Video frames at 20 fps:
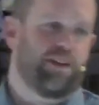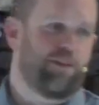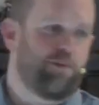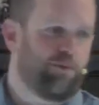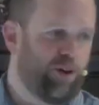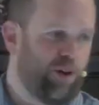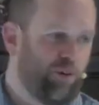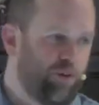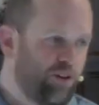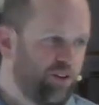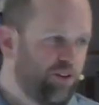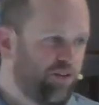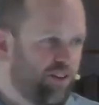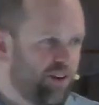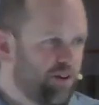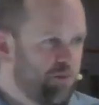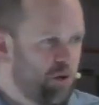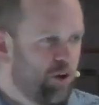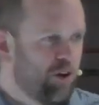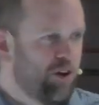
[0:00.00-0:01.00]
But I wonder if I
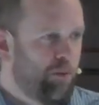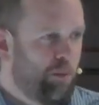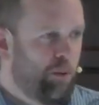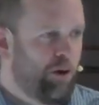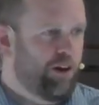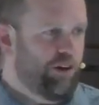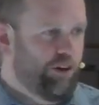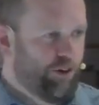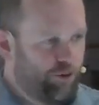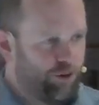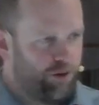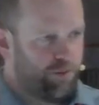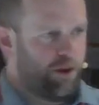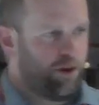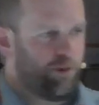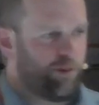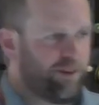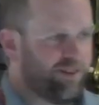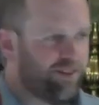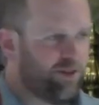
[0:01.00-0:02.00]
can borrow your brains for a
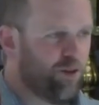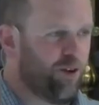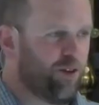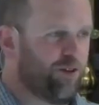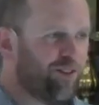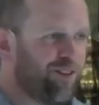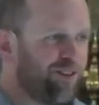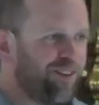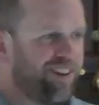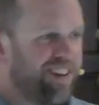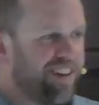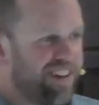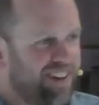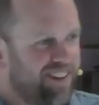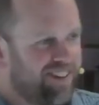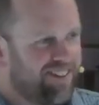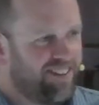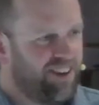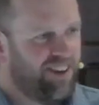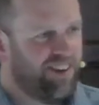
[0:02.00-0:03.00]
moment to ask you a
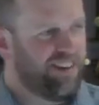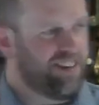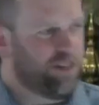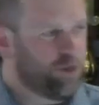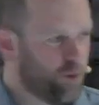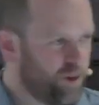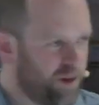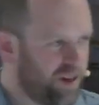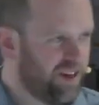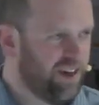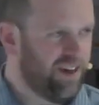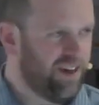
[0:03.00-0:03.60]
slightly trickier